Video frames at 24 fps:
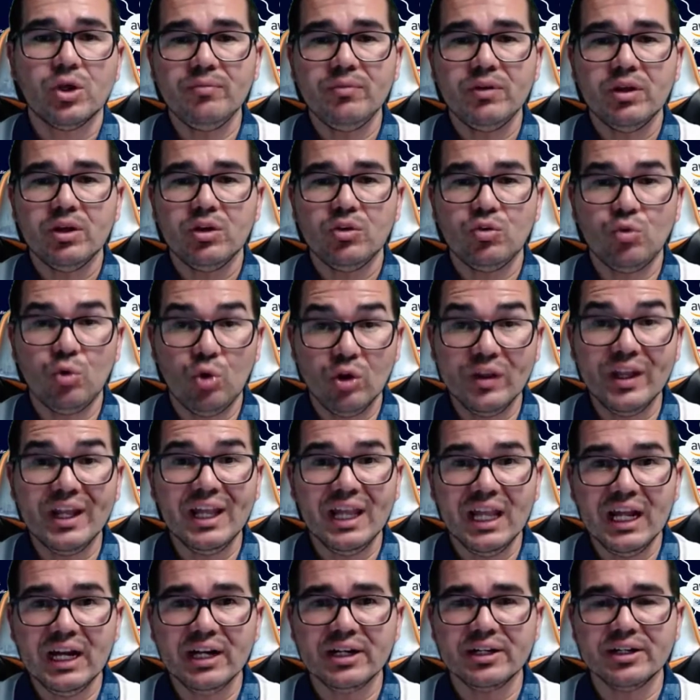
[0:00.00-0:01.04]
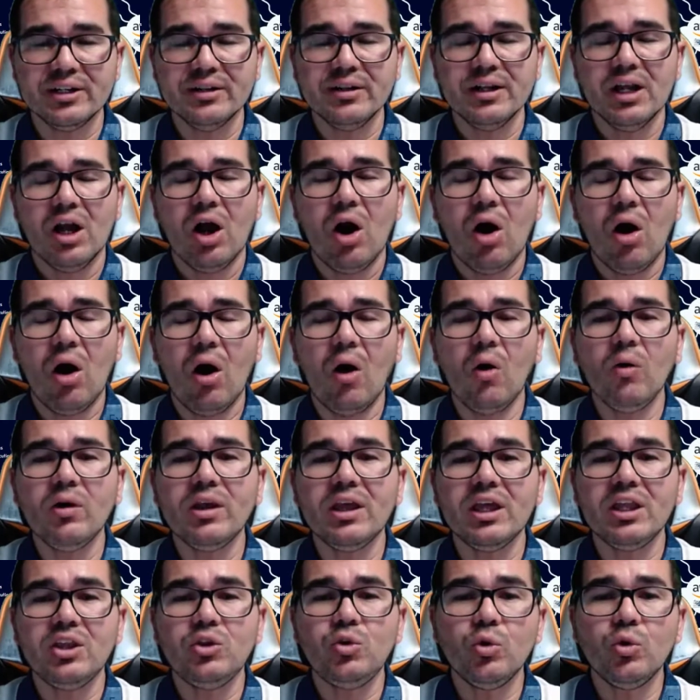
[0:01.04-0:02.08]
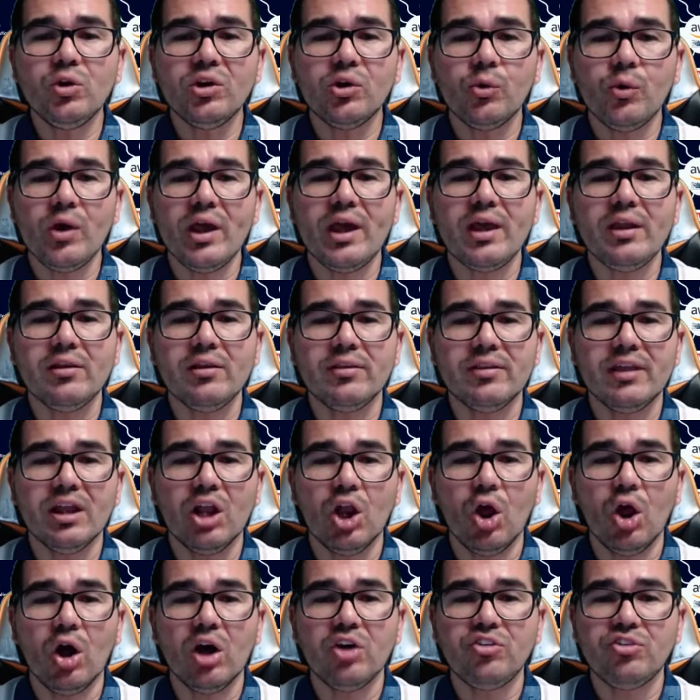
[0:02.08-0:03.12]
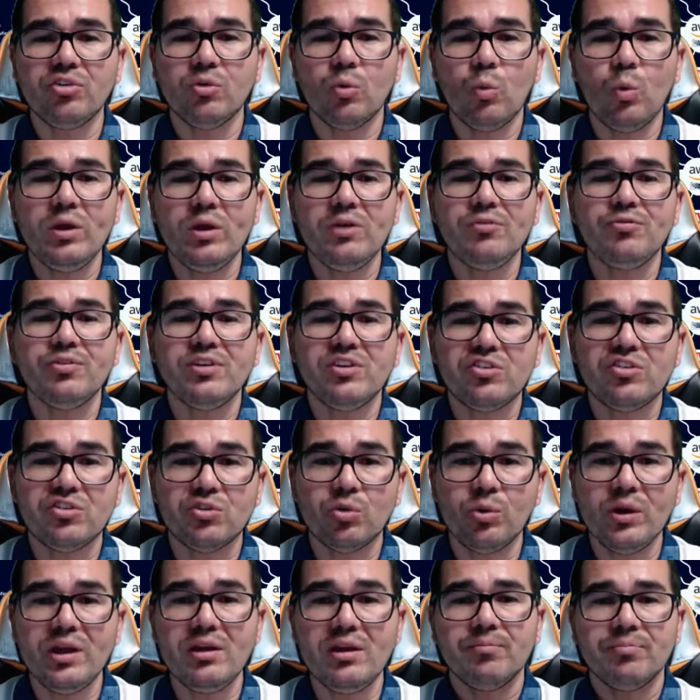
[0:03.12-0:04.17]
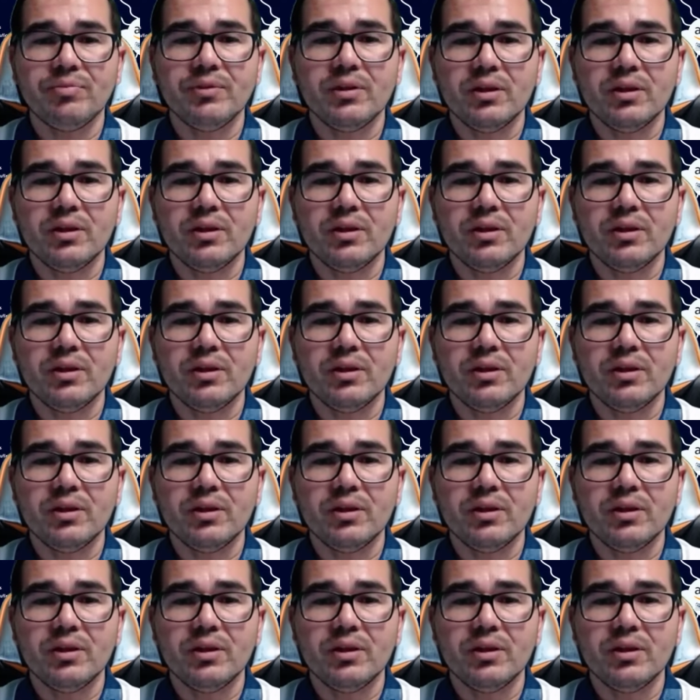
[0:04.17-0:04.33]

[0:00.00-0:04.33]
You're gonna learn how can you create the logic with strings